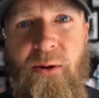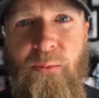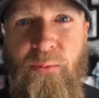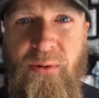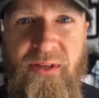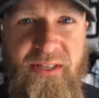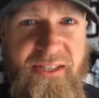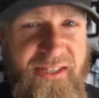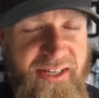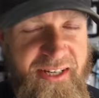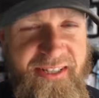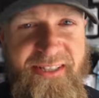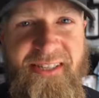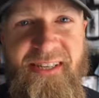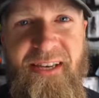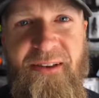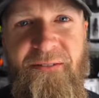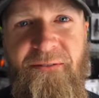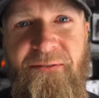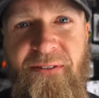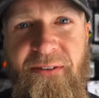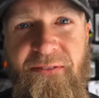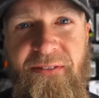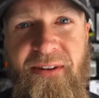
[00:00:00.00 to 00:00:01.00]
We just
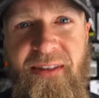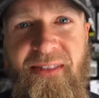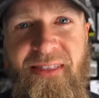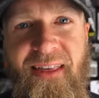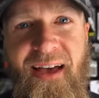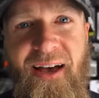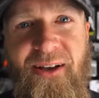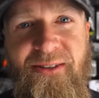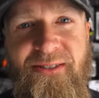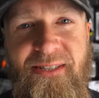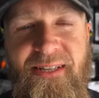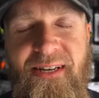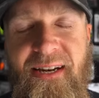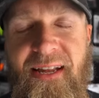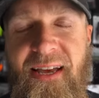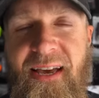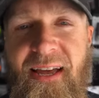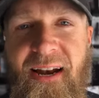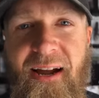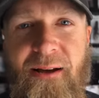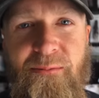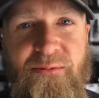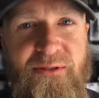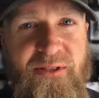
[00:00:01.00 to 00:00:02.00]
hit 50,000
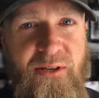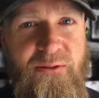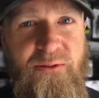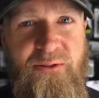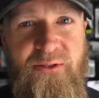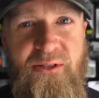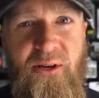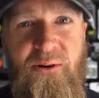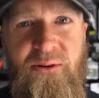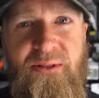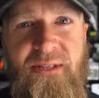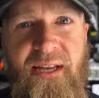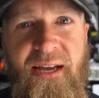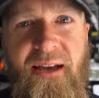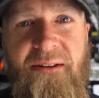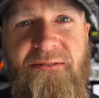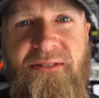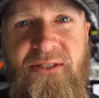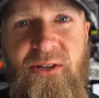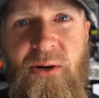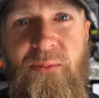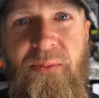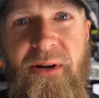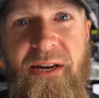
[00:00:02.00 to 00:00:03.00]
and I'm so stoked to
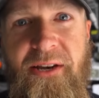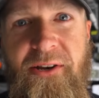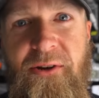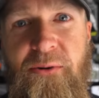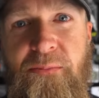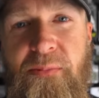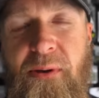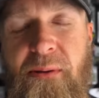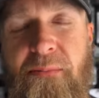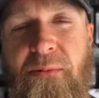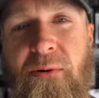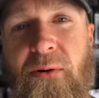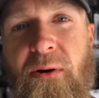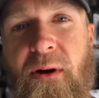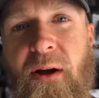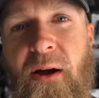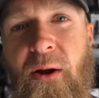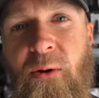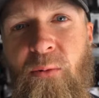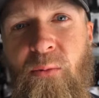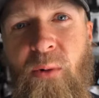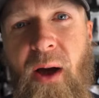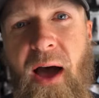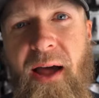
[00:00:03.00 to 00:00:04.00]
have so many new people
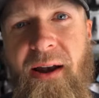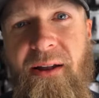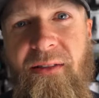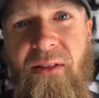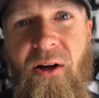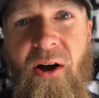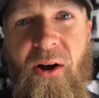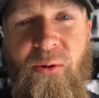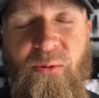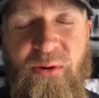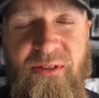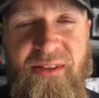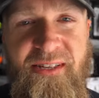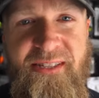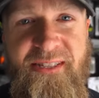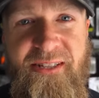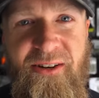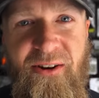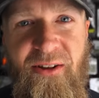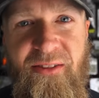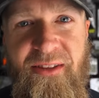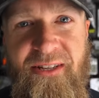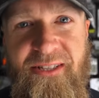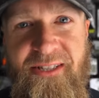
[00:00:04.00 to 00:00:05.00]
riding along with us
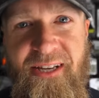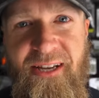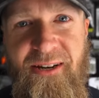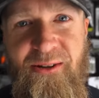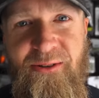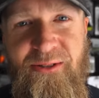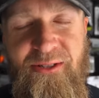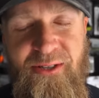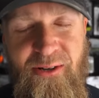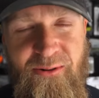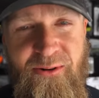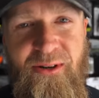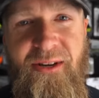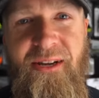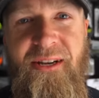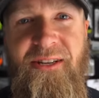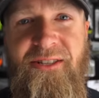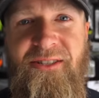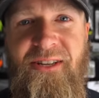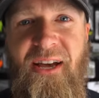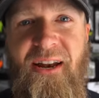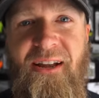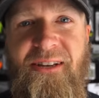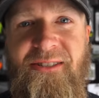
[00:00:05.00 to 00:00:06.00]
here on the channel. So
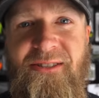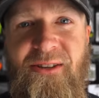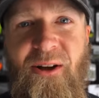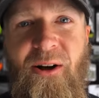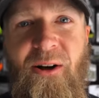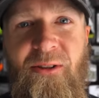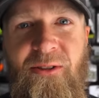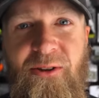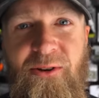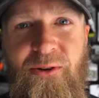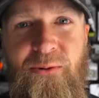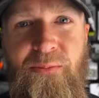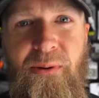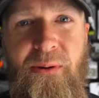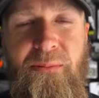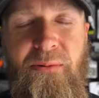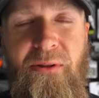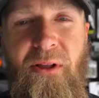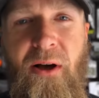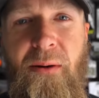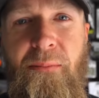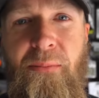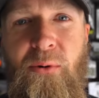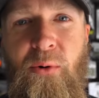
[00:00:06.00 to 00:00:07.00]
shout outs to all the new
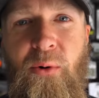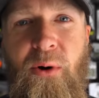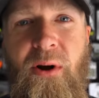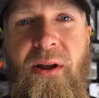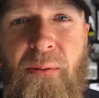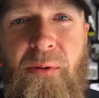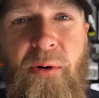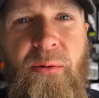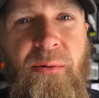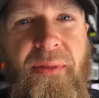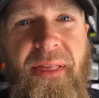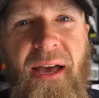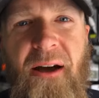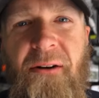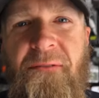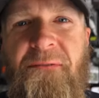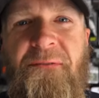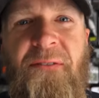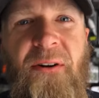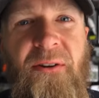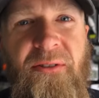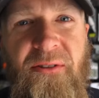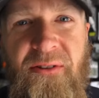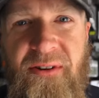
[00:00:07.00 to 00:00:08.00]
people on board. But without
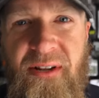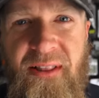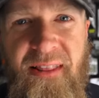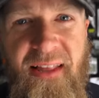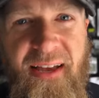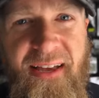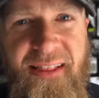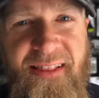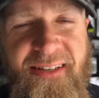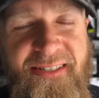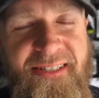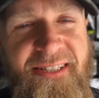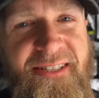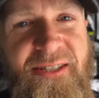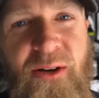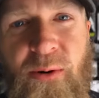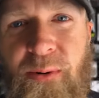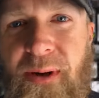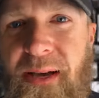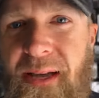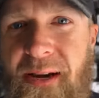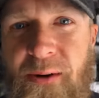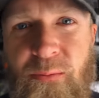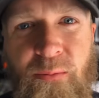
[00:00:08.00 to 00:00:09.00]
further delay, let's just
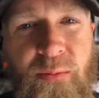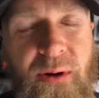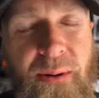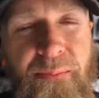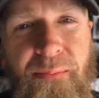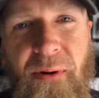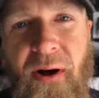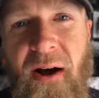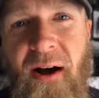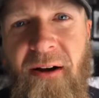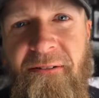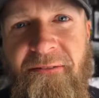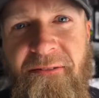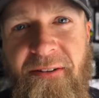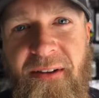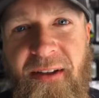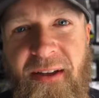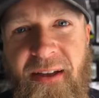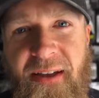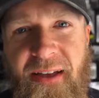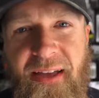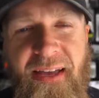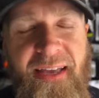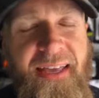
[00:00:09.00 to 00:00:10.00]
go ahead and rip off
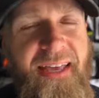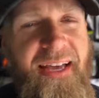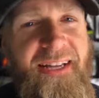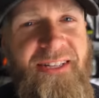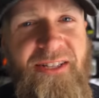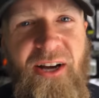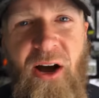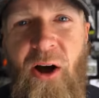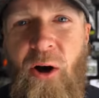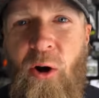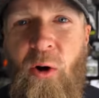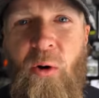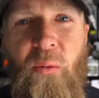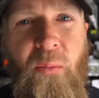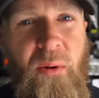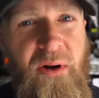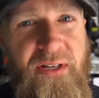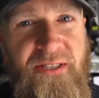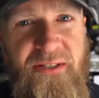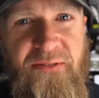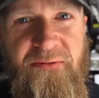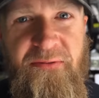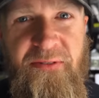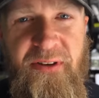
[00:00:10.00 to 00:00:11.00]
and catch a whole
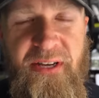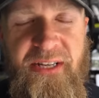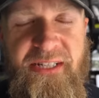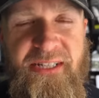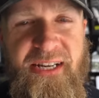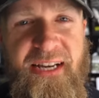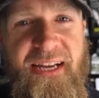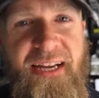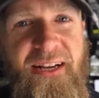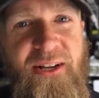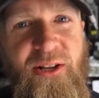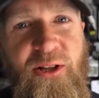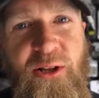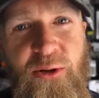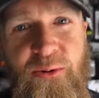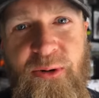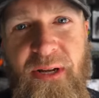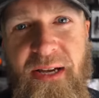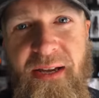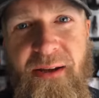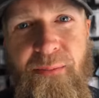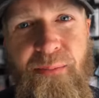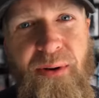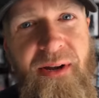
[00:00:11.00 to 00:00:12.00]
bunch of fish,
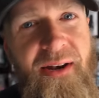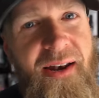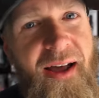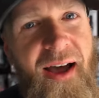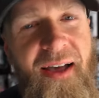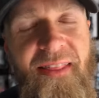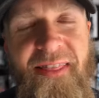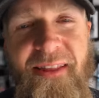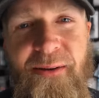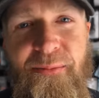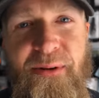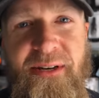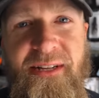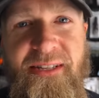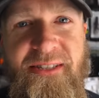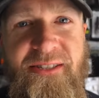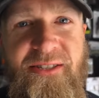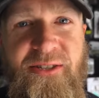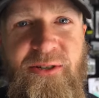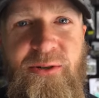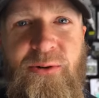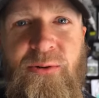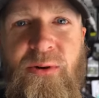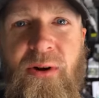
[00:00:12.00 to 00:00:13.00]
including, but not limited
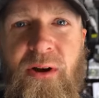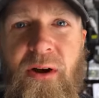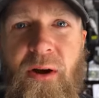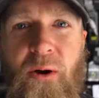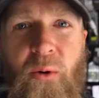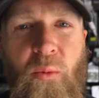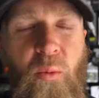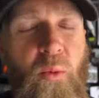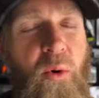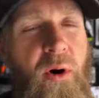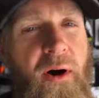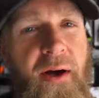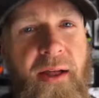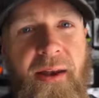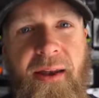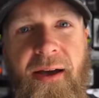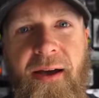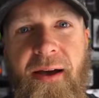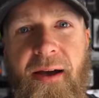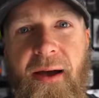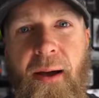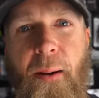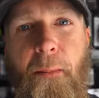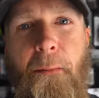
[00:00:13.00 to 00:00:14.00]
to,
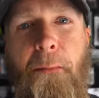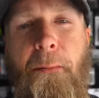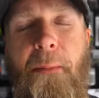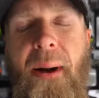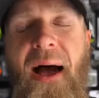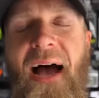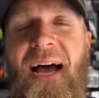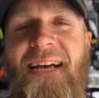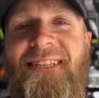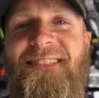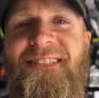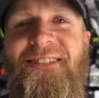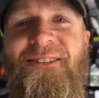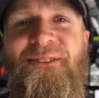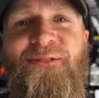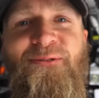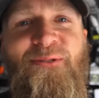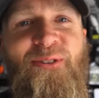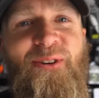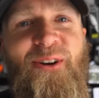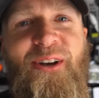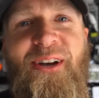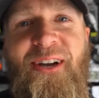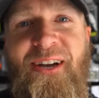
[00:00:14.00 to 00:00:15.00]
one
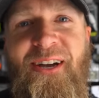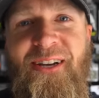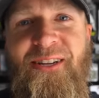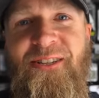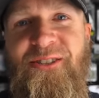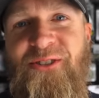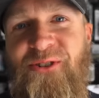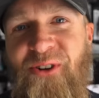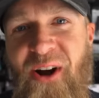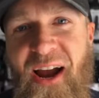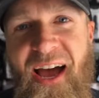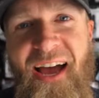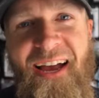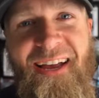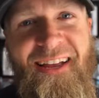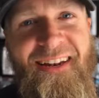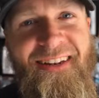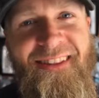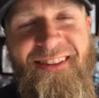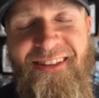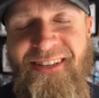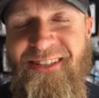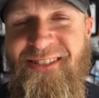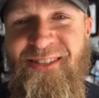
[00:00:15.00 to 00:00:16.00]
massive
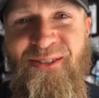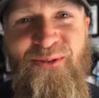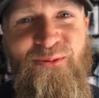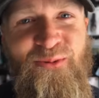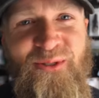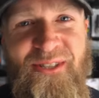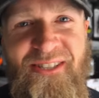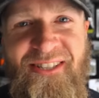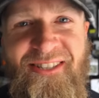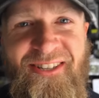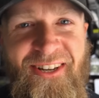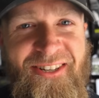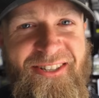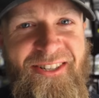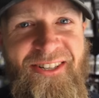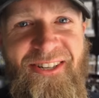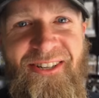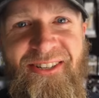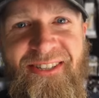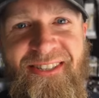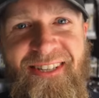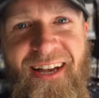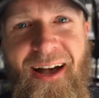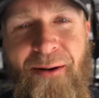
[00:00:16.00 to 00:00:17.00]
dragon. This was such a
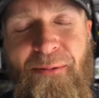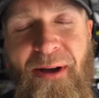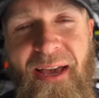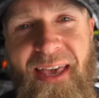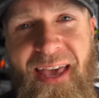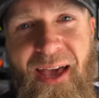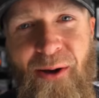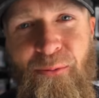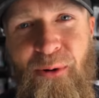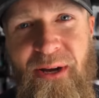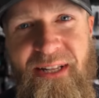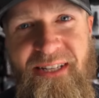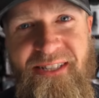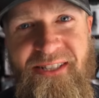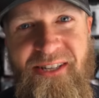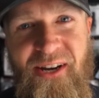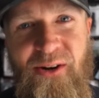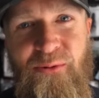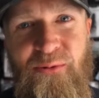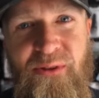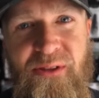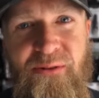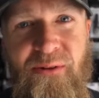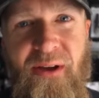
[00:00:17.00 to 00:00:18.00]
good time. I can't wait to
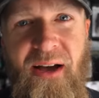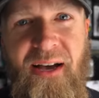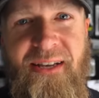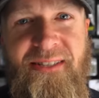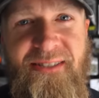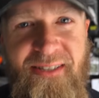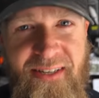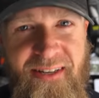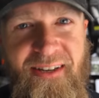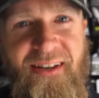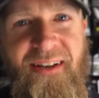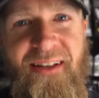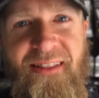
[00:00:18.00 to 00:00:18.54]
share it with you guys.